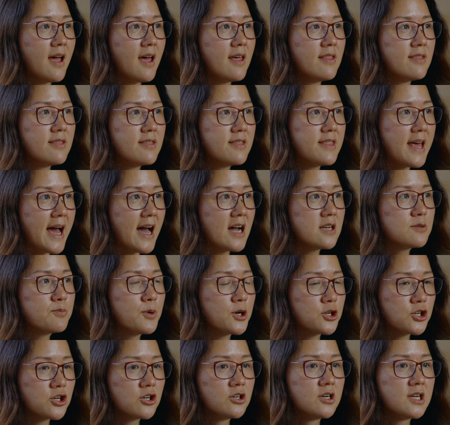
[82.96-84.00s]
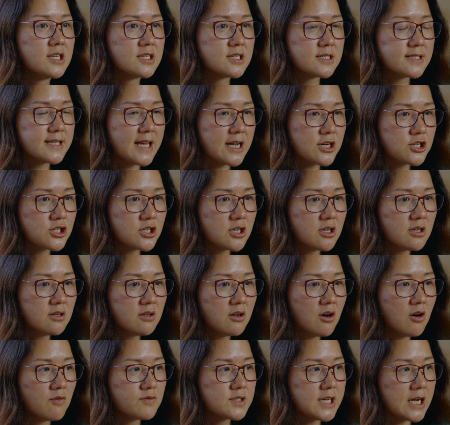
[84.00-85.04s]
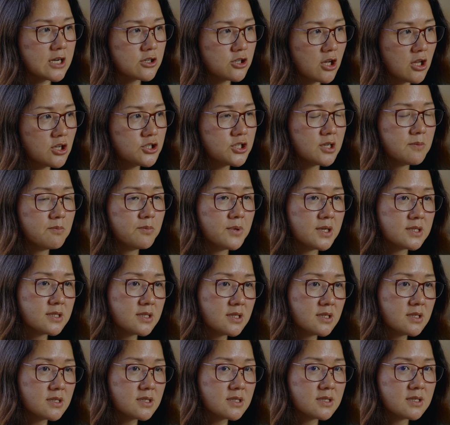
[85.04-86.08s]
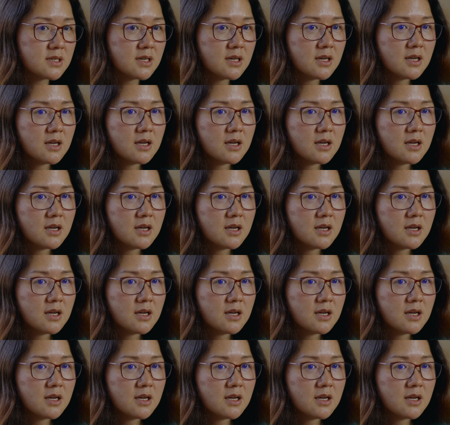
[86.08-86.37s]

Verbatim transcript: And that particular intersection of technology and business